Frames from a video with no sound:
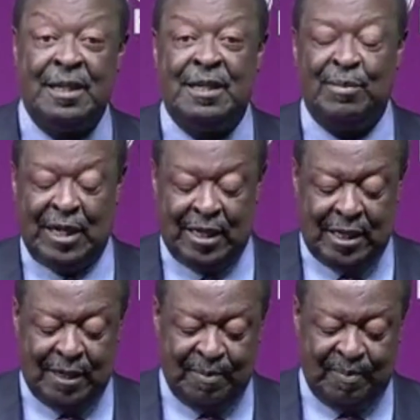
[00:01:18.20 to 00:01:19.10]

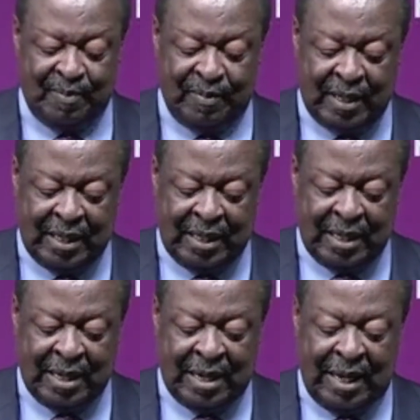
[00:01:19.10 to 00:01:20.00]
Similarly,
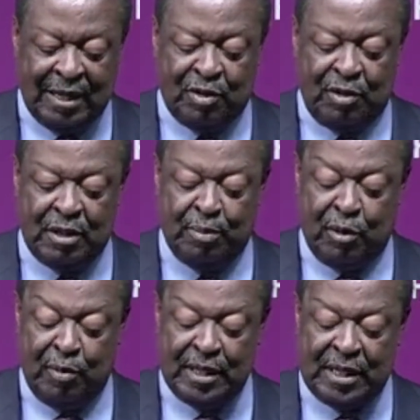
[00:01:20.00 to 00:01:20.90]
cultural
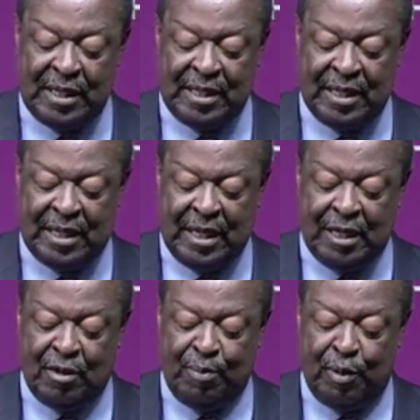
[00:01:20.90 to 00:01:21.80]
diplomacy is a
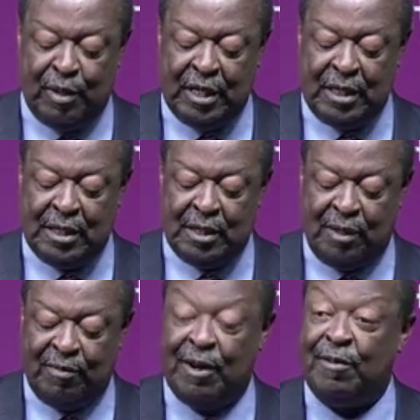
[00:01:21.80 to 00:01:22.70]
key
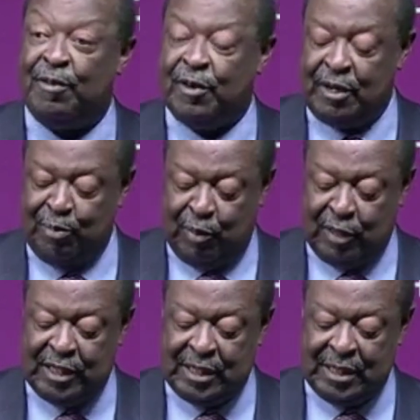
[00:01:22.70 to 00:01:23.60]
component of our foreign
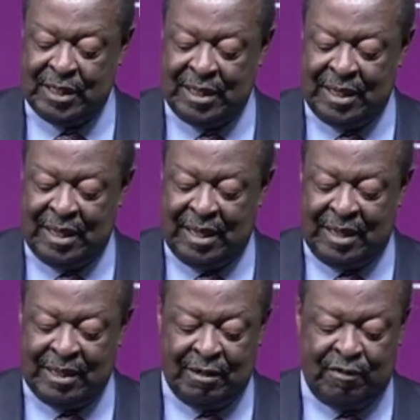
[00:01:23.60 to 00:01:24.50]
policy
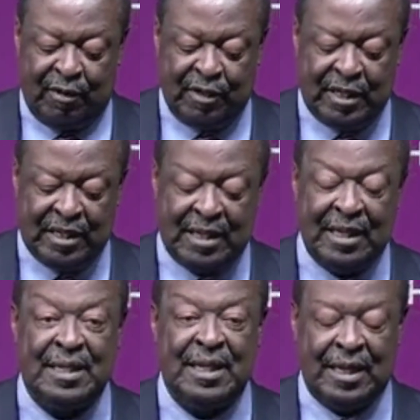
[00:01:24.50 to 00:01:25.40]
as it fosters
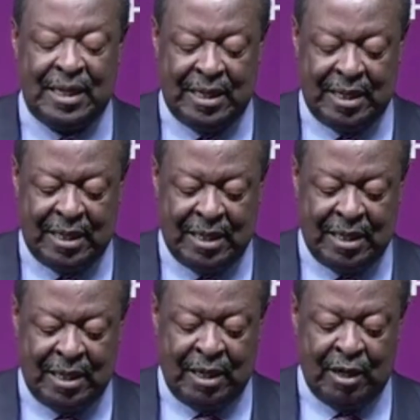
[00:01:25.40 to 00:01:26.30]
understanding,
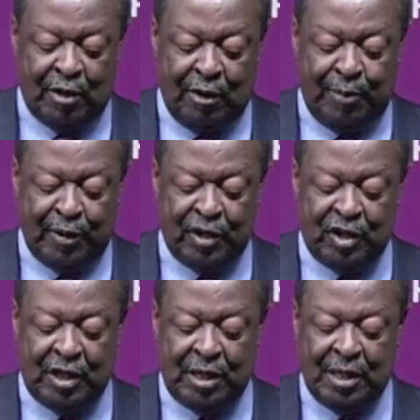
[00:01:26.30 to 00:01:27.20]

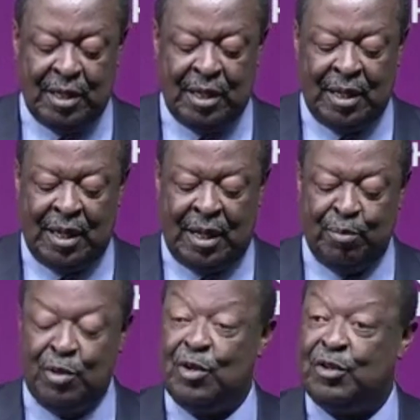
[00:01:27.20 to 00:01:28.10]
cooperation,
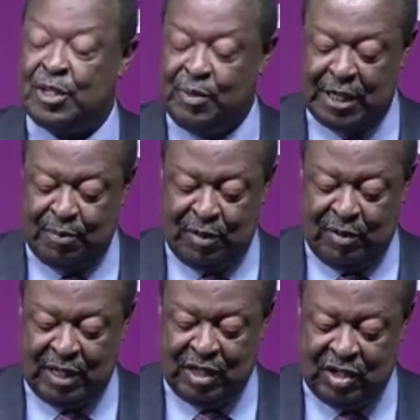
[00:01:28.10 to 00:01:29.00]
and mutual respect
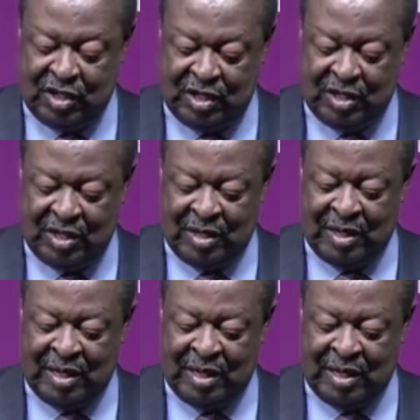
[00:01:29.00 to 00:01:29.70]
between nations.